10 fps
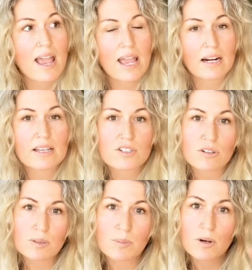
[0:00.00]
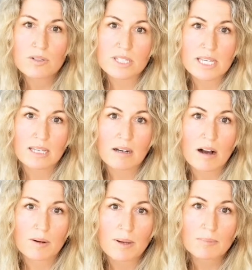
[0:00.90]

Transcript: and I started posting on my